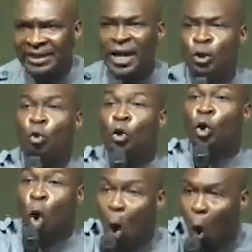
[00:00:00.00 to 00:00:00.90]
Then you
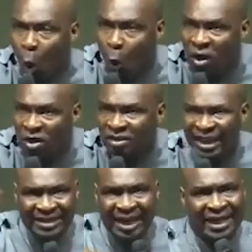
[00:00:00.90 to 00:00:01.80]
know
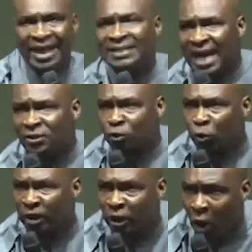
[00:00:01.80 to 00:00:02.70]
that the grace has
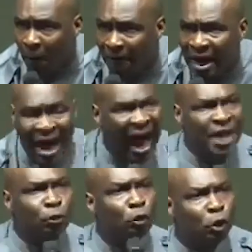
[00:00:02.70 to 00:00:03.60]
truly come, and you